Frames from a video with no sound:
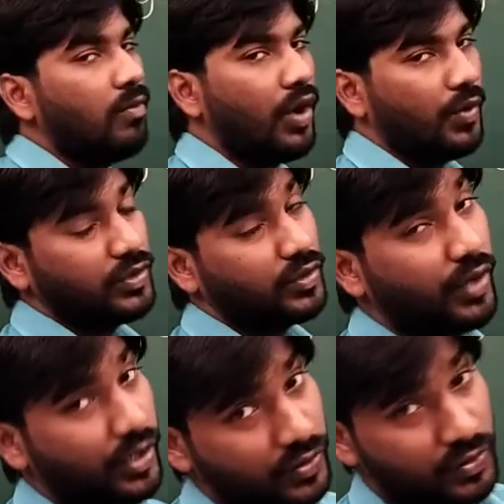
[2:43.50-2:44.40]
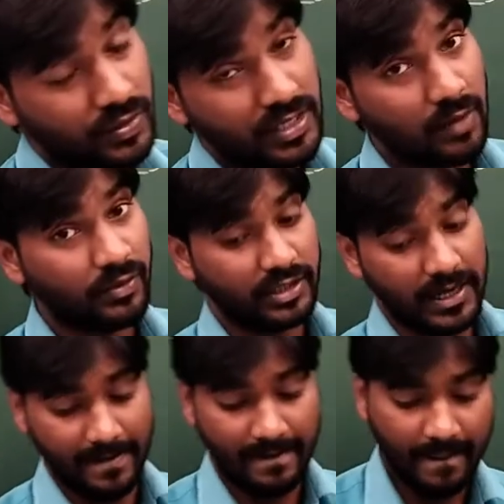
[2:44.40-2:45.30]
boy was going to school, town
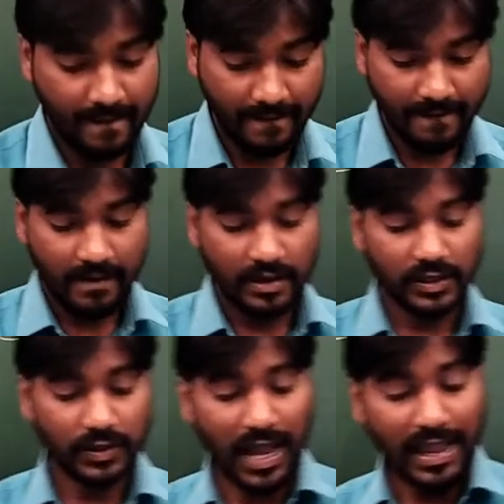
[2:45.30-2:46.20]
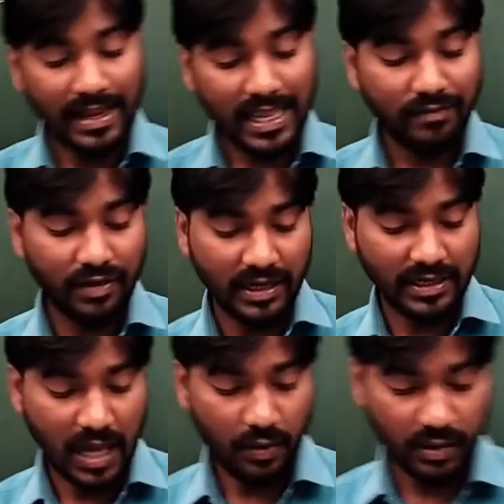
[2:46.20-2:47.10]
child. So I live in a
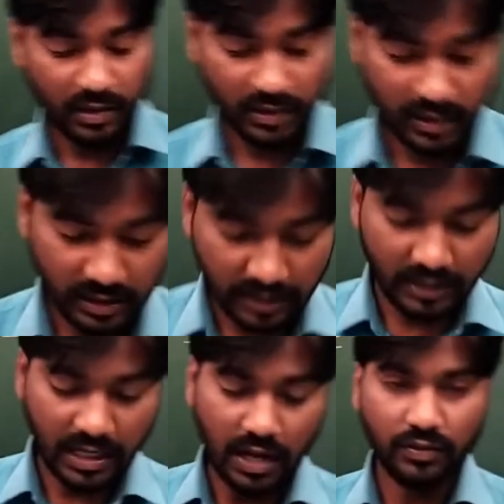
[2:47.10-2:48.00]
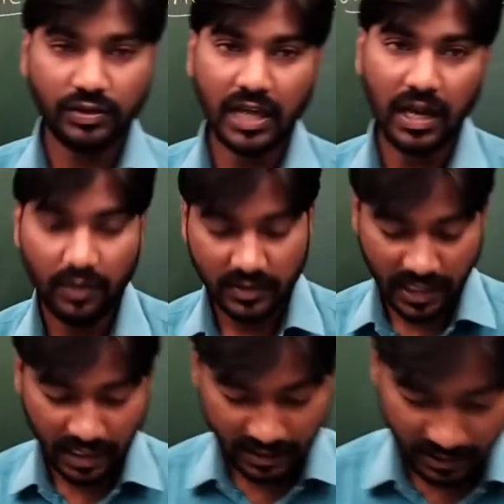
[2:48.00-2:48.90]
town. The town child was saying